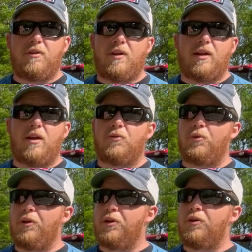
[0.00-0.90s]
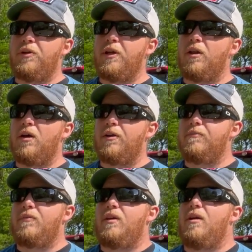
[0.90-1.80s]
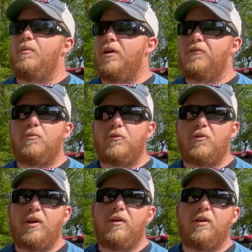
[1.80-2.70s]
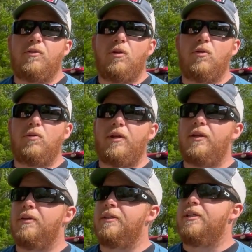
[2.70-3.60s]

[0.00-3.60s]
it. I got a really good deal on it. I bought it from a friend here locally,